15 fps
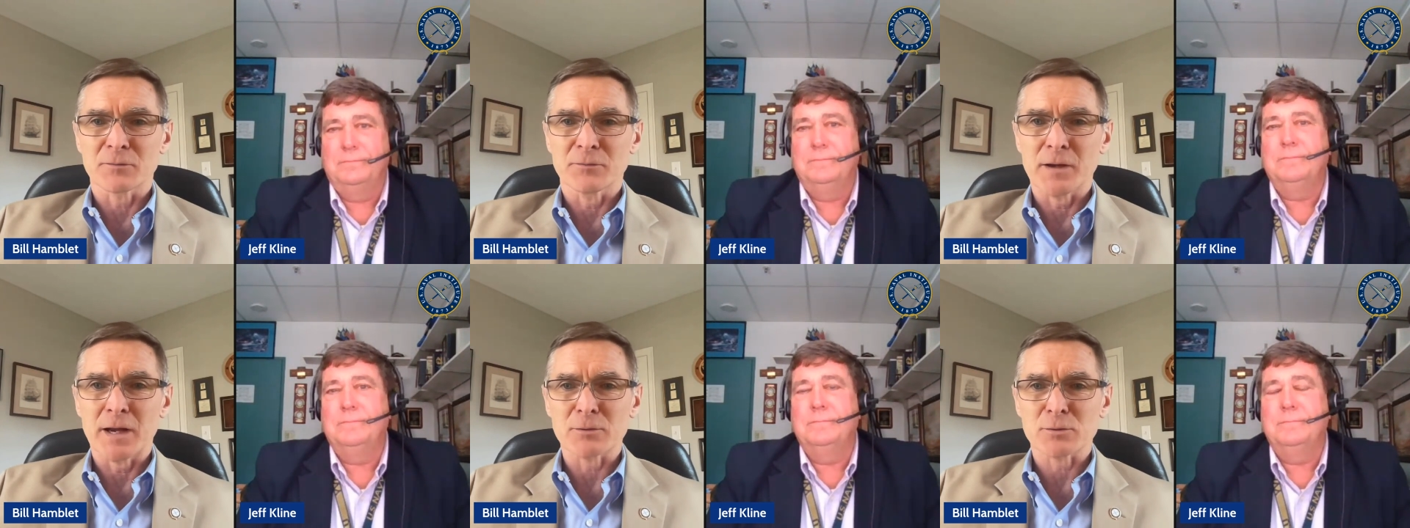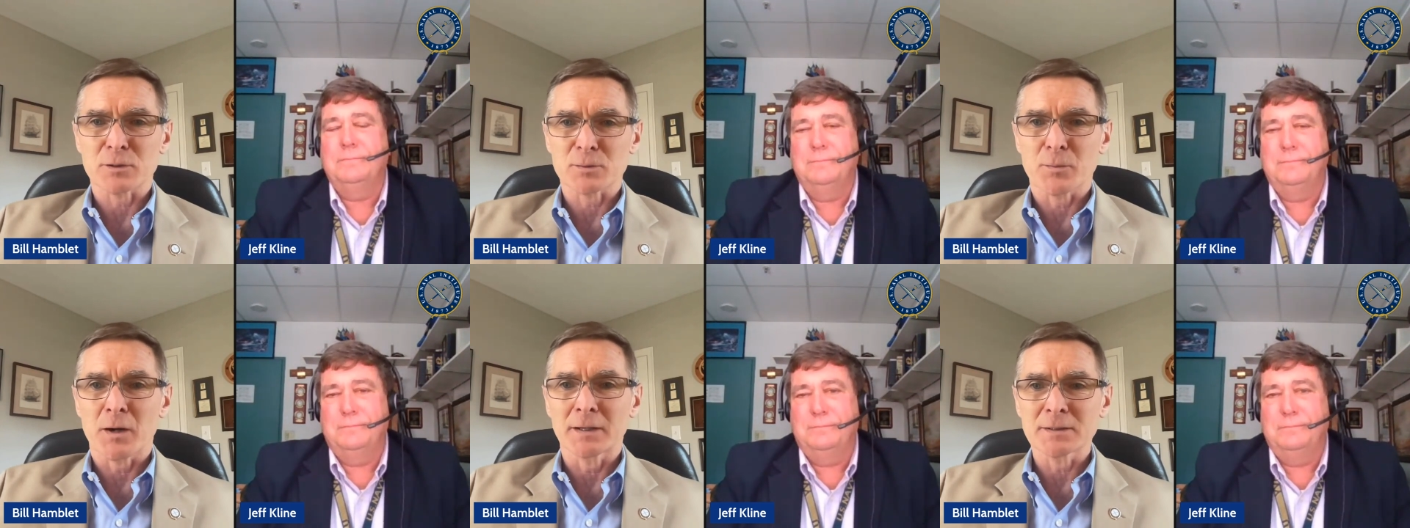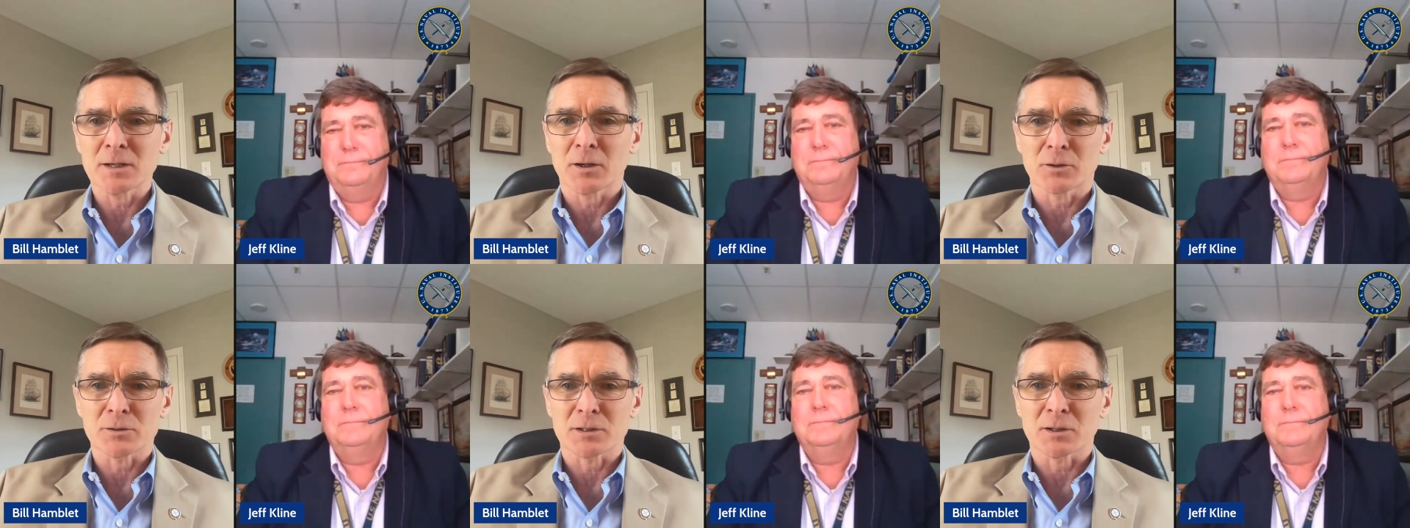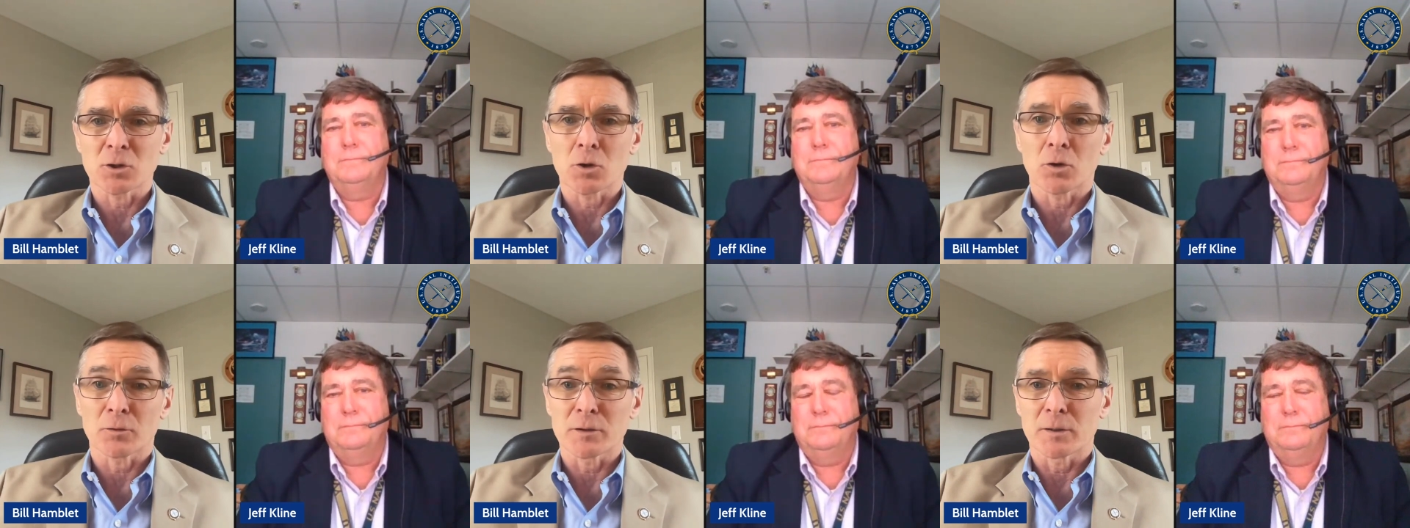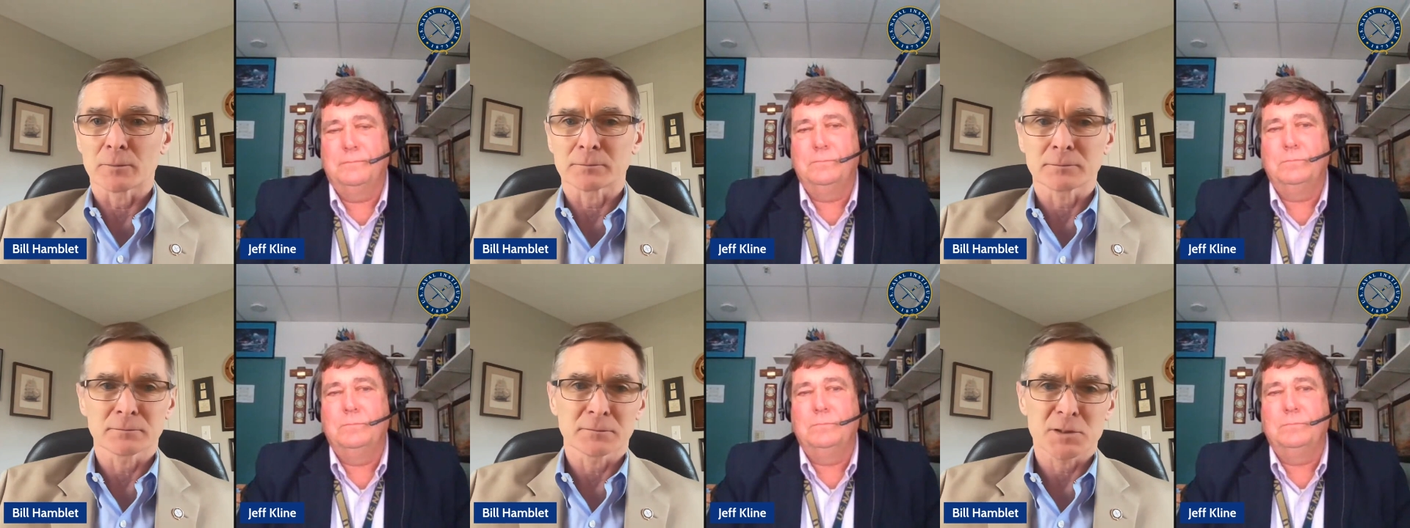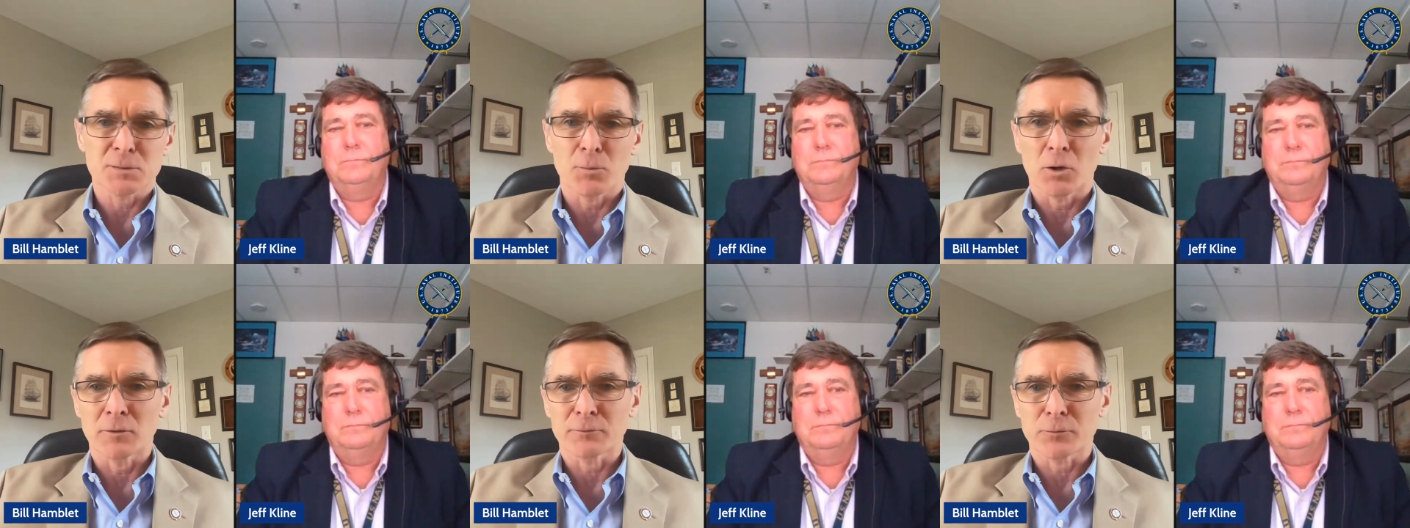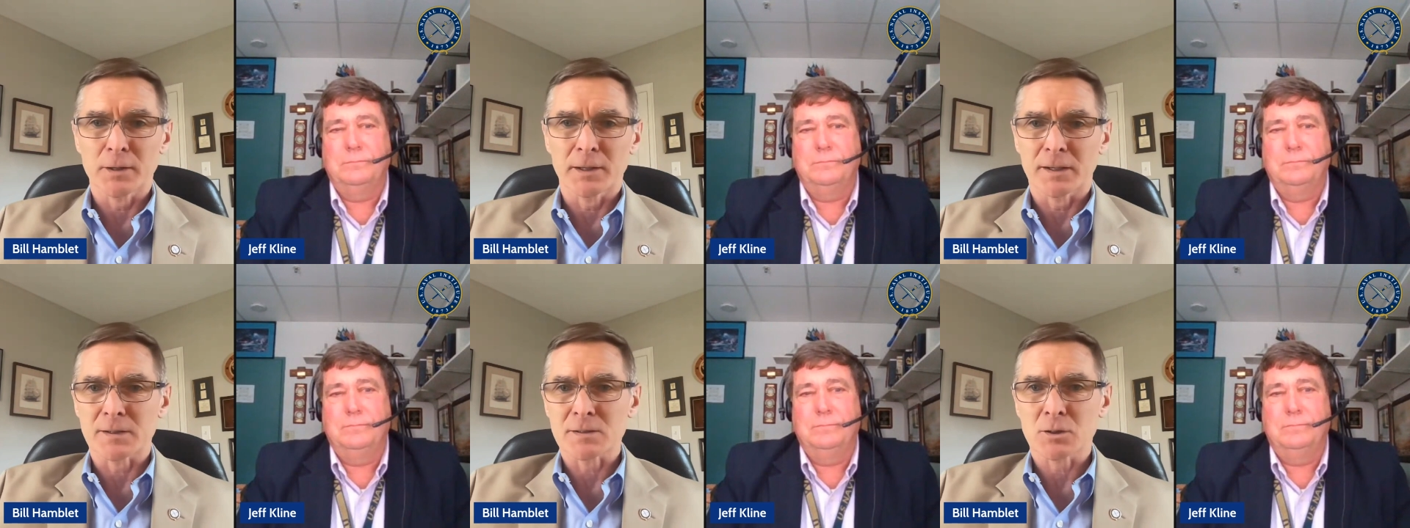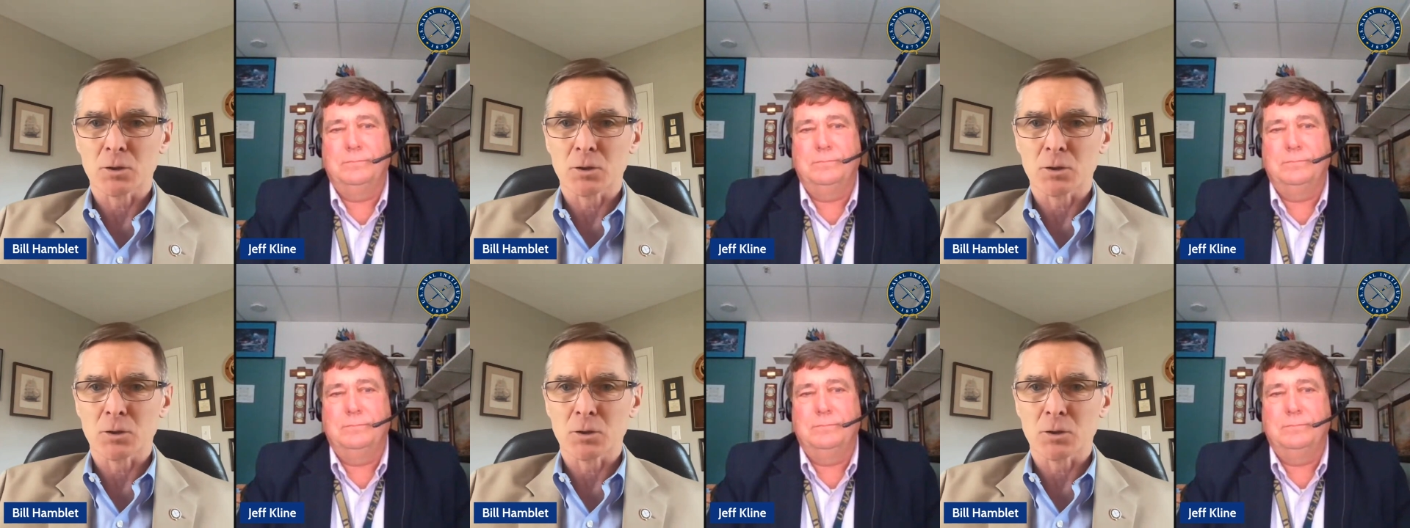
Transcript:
Speaker 1: and fast response cutters and called them small frigates,